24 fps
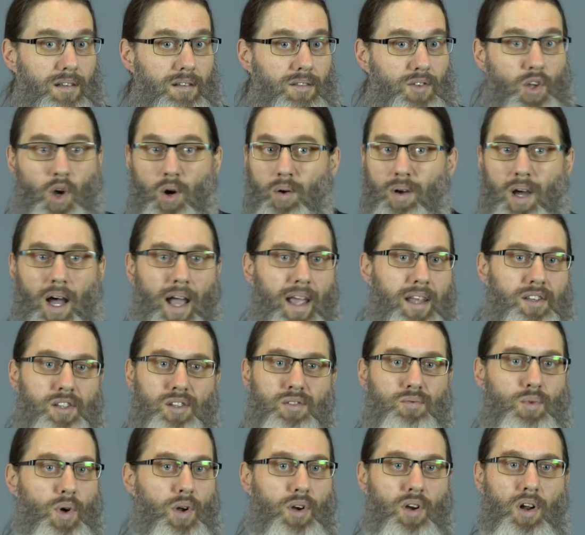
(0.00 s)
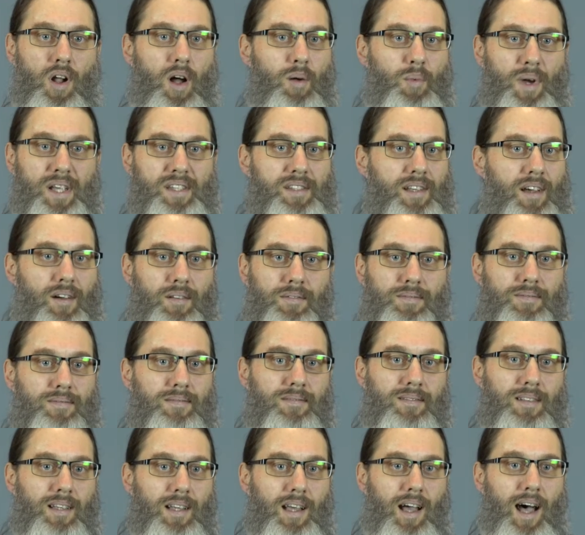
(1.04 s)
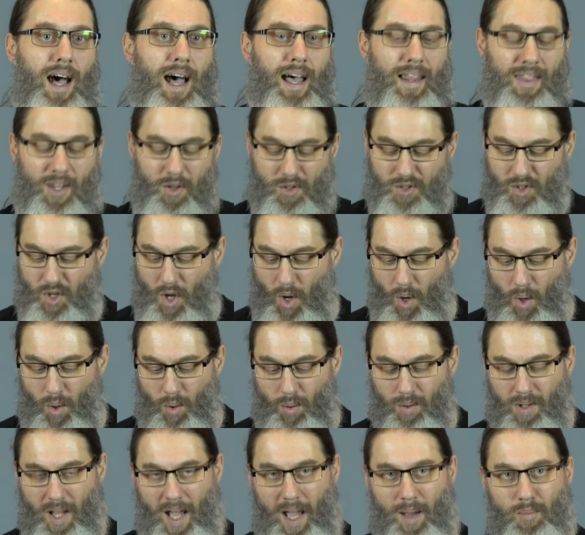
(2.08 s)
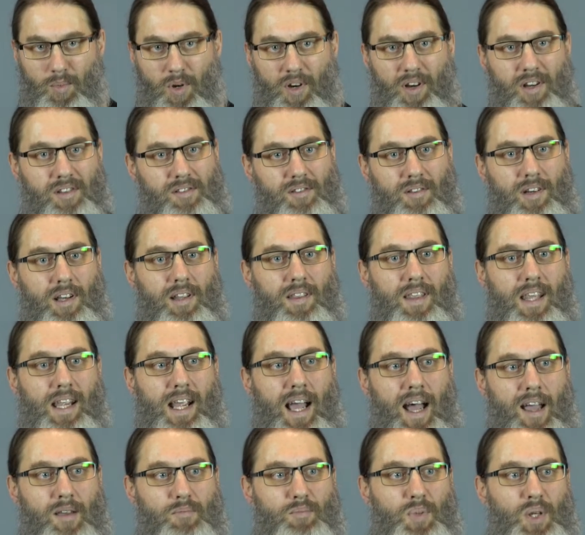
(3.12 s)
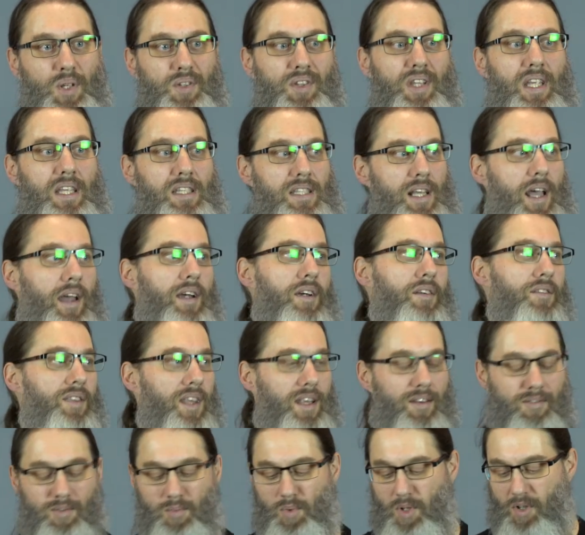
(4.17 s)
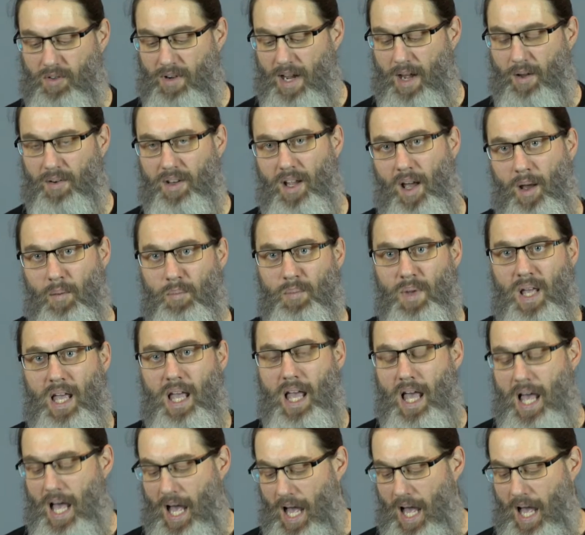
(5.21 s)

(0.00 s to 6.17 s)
No, I just wrote it all myself. There's no libraries or anything. I built the entire thing from the ground up.